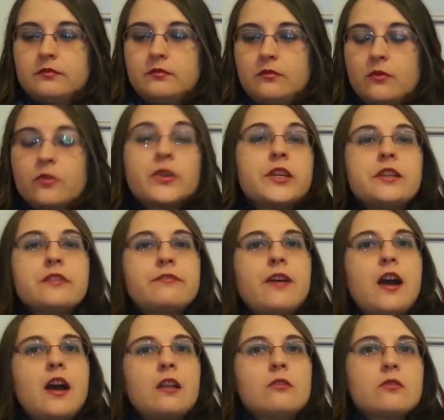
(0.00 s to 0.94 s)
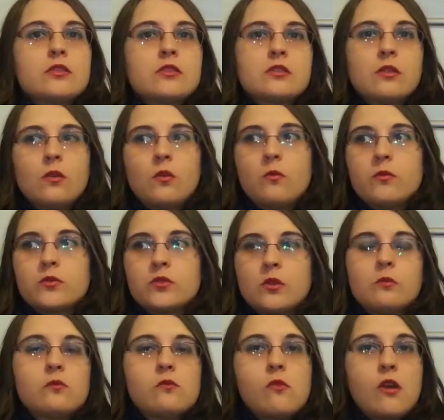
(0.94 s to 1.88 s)
really follow
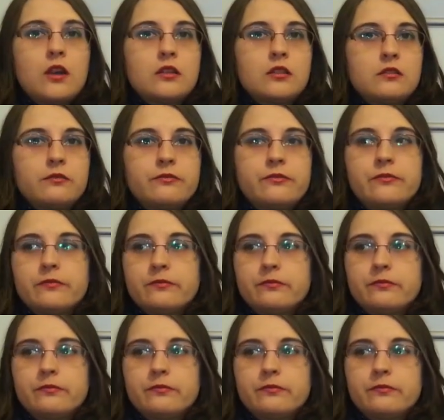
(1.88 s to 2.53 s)
someone